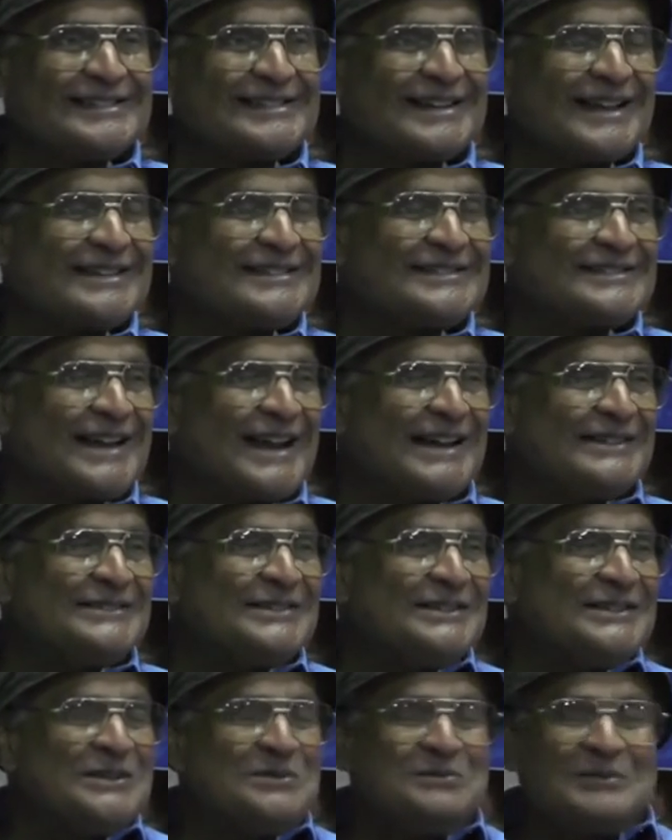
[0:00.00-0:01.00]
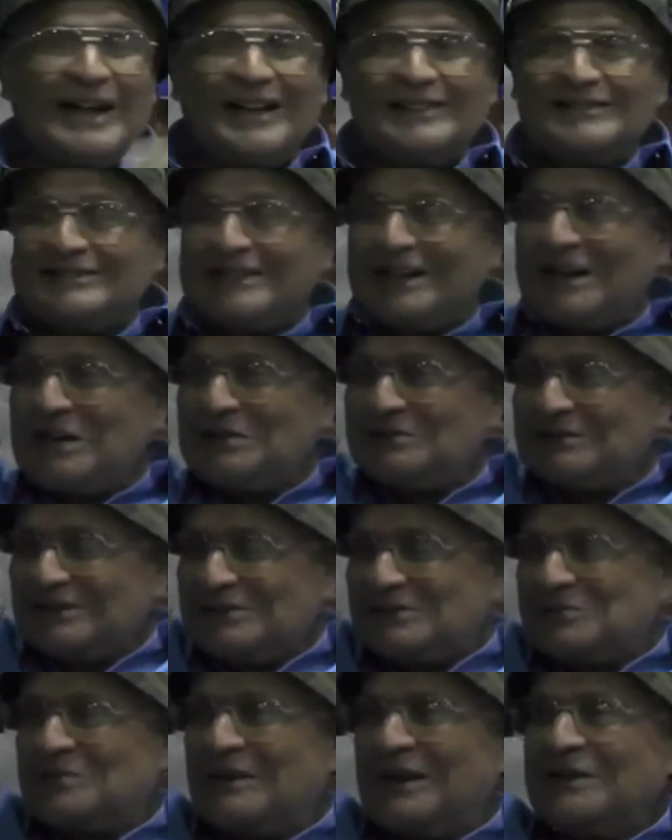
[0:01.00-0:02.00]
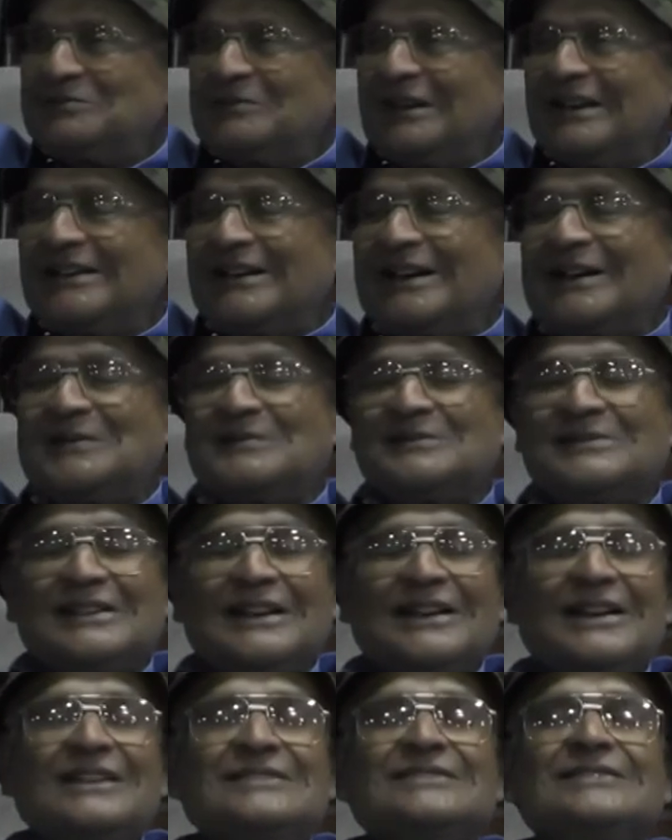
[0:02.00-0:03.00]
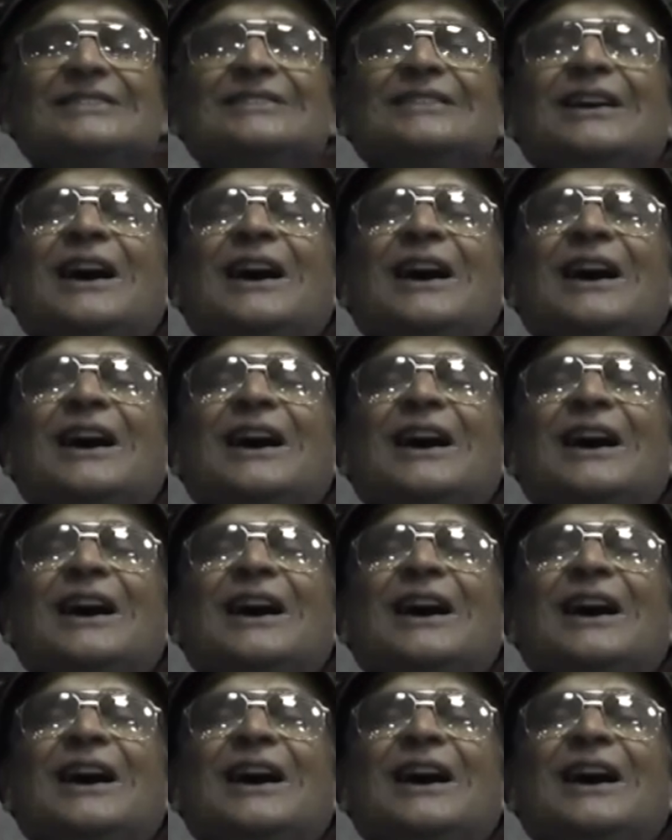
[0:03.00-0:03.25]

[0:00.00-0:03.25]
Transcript: I stand in the bathtub and spread my arms and I think,